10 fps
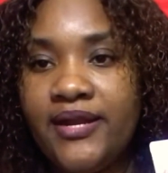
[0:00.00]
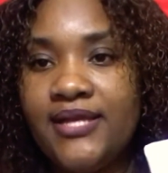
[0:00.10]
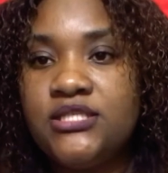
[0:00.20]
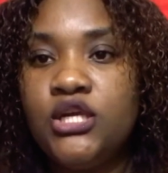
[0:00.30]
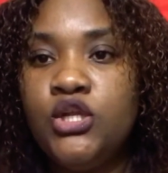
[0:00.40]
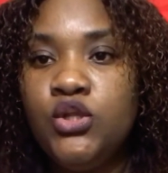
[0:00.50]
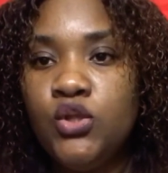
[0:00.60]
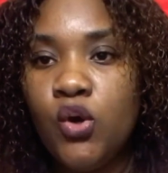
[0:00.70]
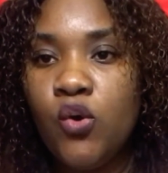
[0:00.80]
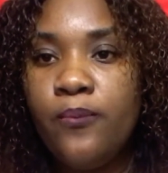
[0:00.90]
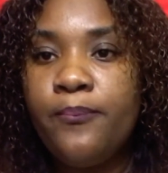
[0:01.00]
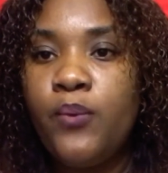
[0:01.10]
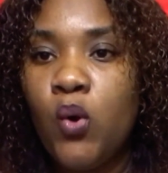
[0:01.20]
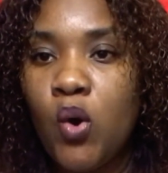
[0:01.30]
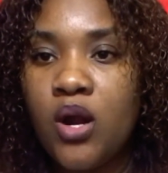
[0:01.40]
it's a no
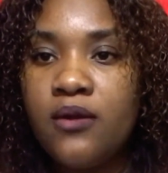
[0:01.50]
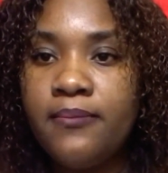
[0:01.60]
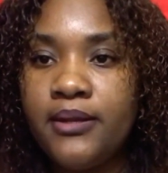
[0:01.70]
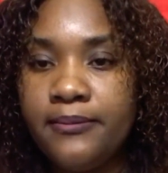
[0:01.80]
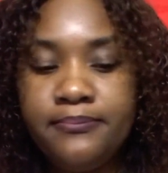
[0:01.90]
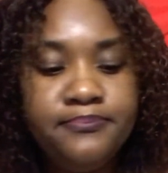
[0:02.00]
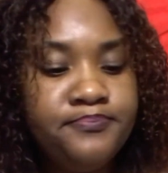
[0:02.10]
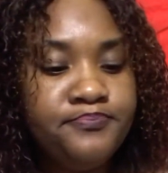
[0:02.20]
problem